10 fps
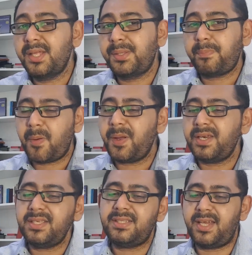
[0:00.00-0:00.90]
The point
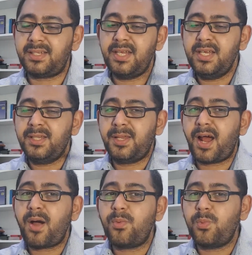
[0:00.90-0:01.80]
is that there
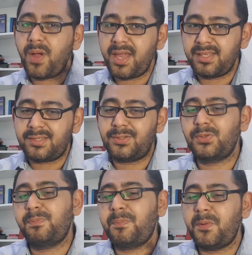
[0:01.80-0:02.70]
are ways to
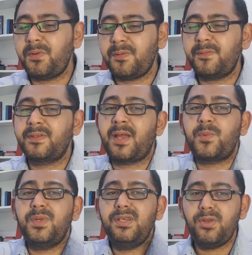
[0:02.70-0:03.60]
prove that
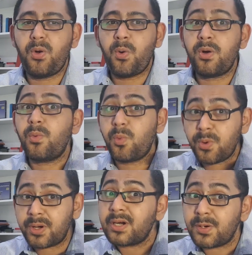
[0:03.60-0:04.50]
we
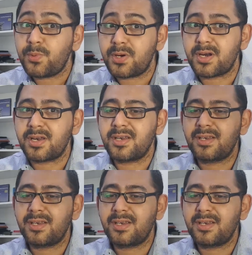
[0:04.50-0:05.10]
know a word.